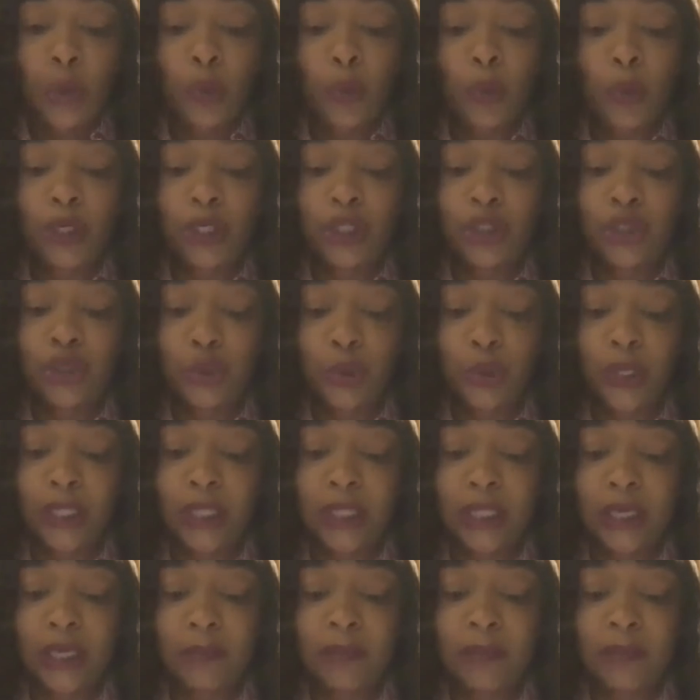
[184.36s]
to join
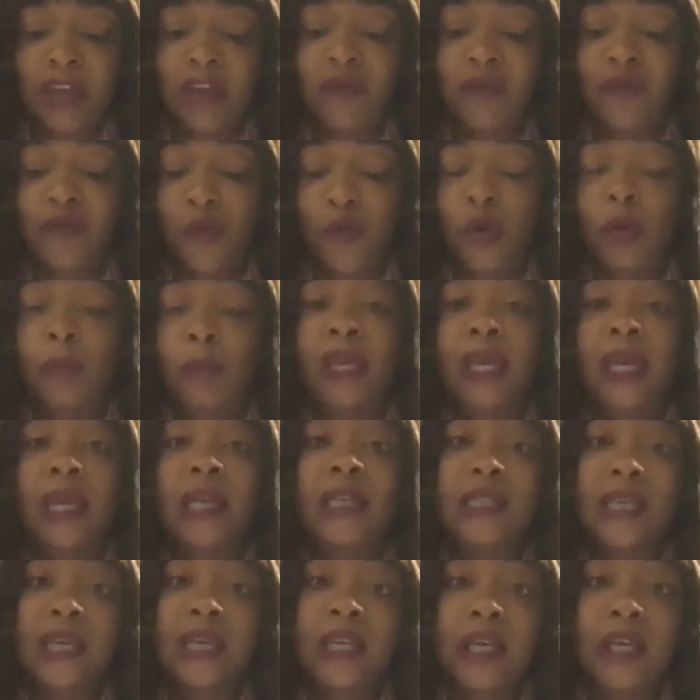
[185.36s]
them in forming a
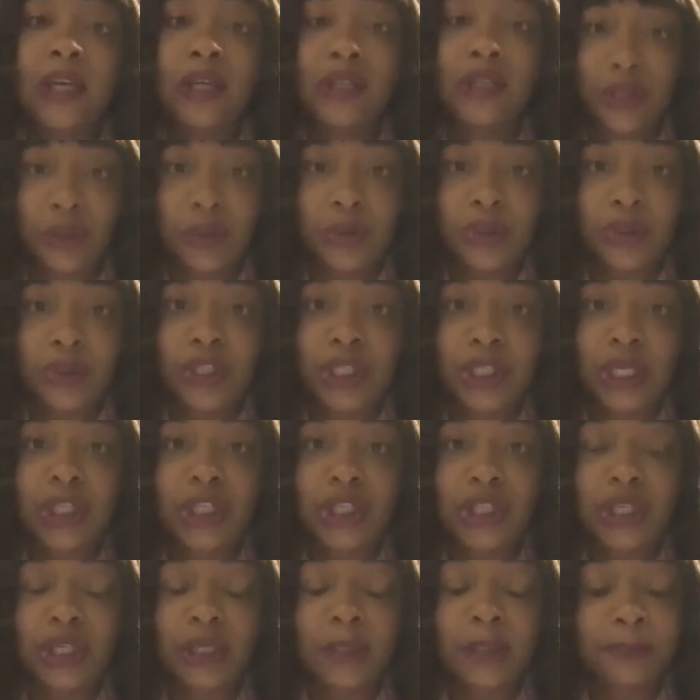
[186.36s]
tenant
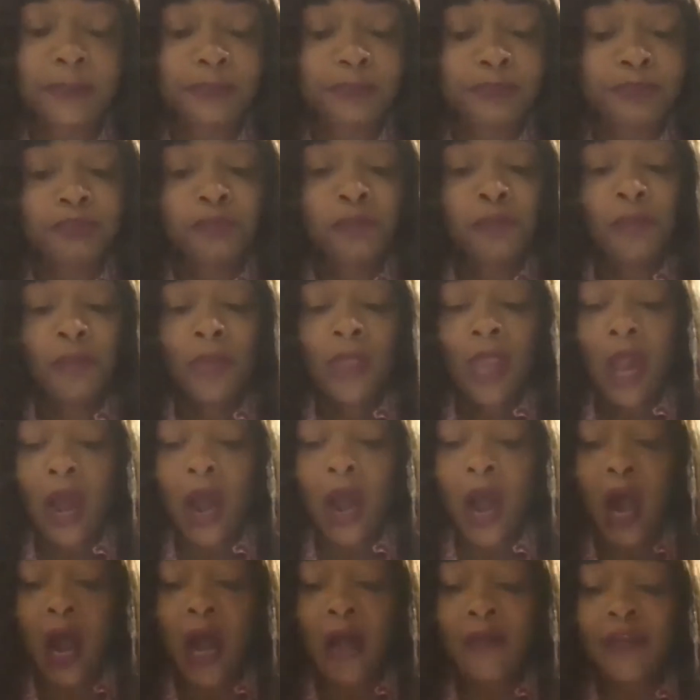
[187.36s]
association.
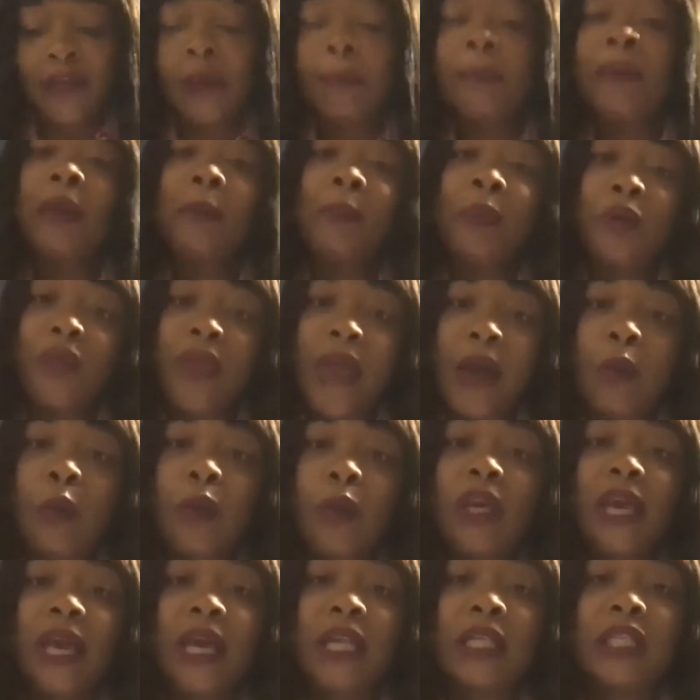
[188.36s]
The people that we
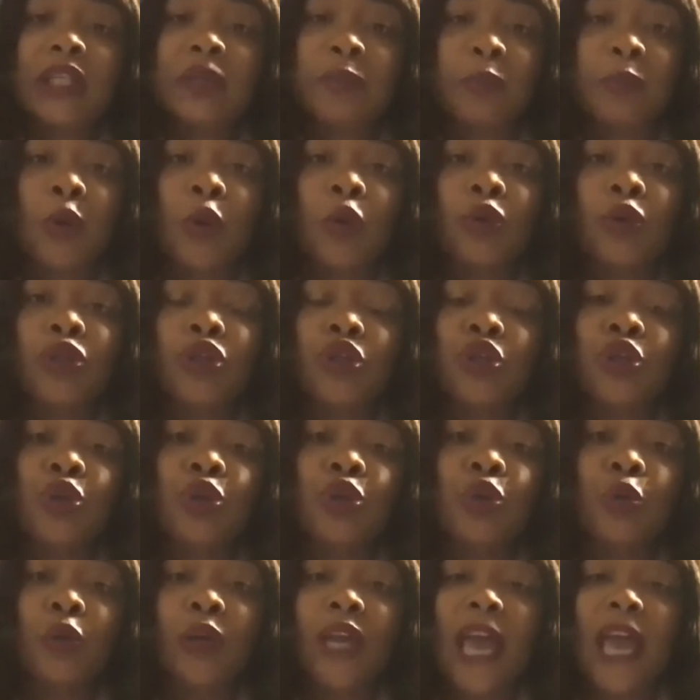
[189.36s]
had spoke to,
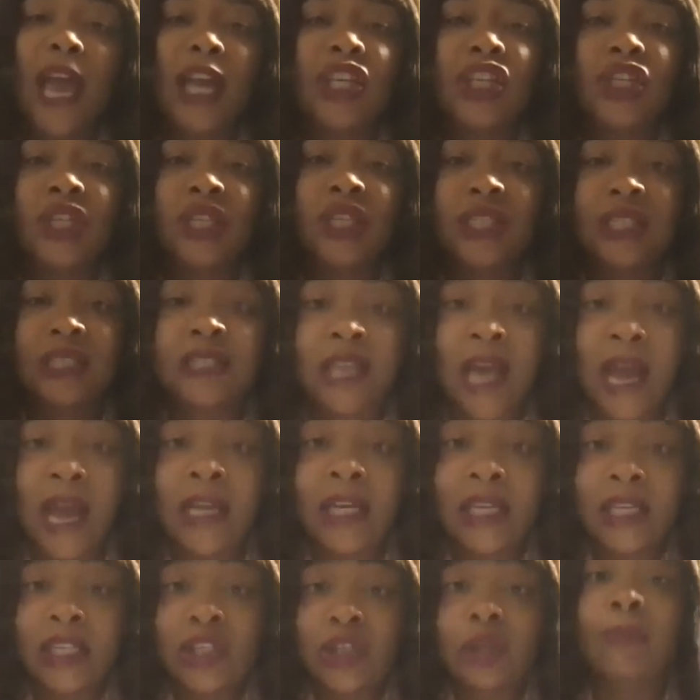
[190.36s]
we actually
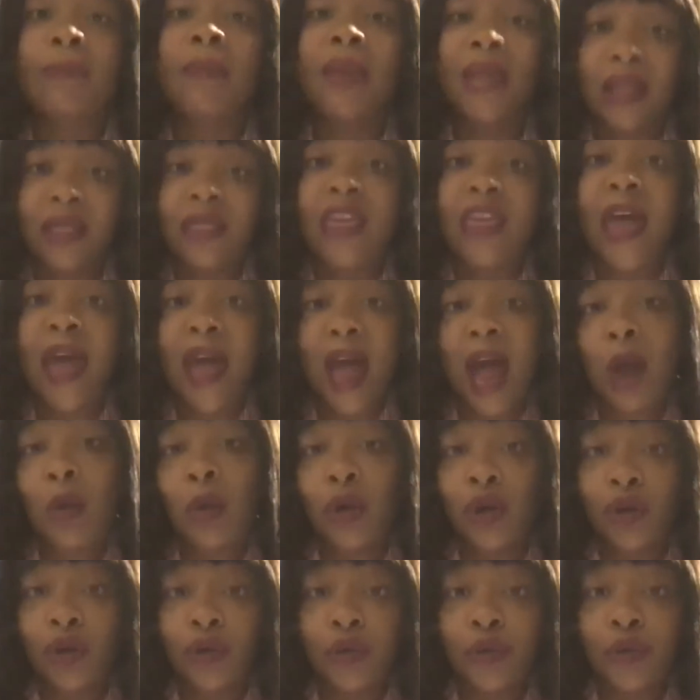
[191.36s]
decided to make that our
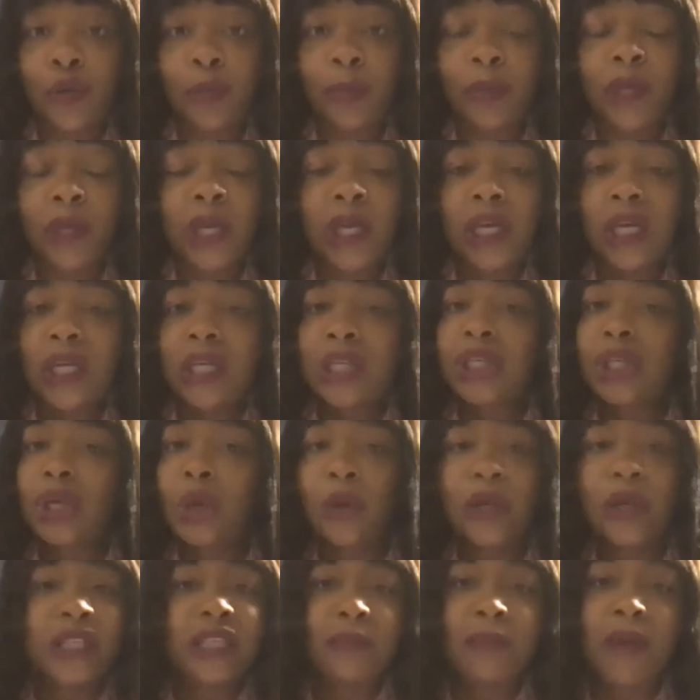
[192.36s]
group. So
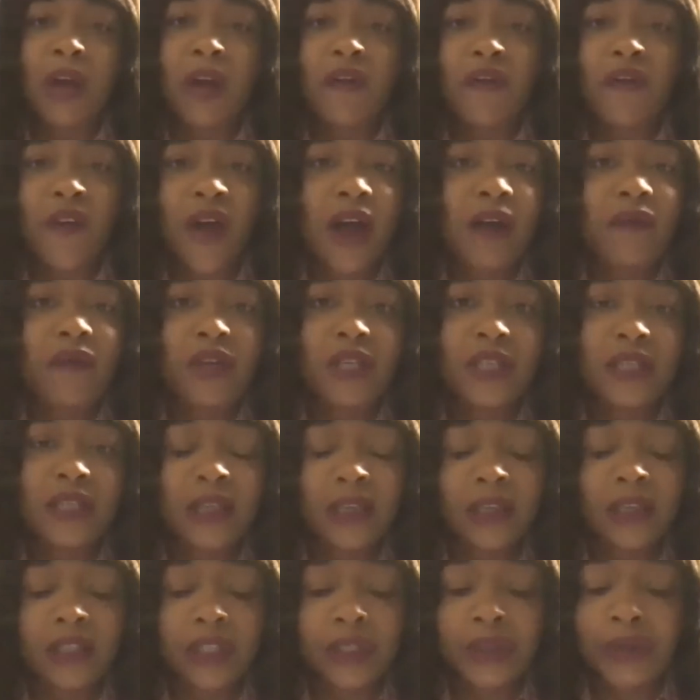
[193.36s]
it's about five or
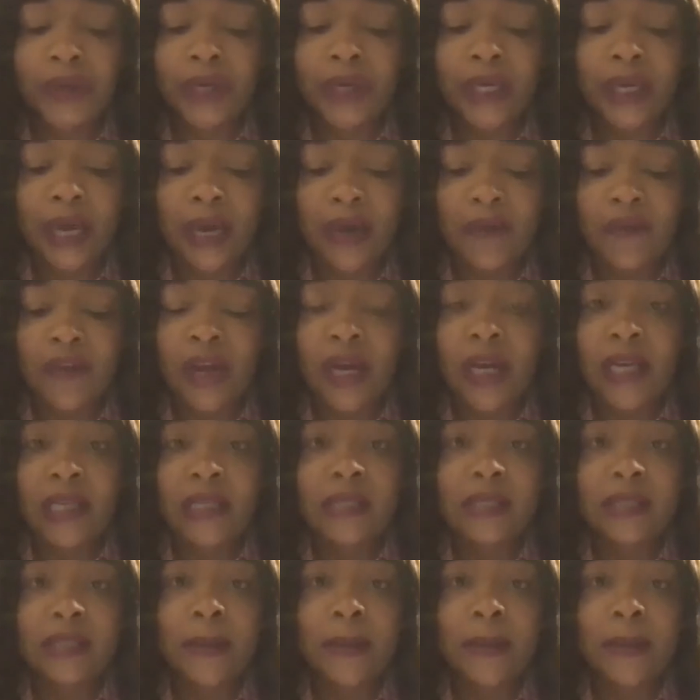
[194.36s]
six of us.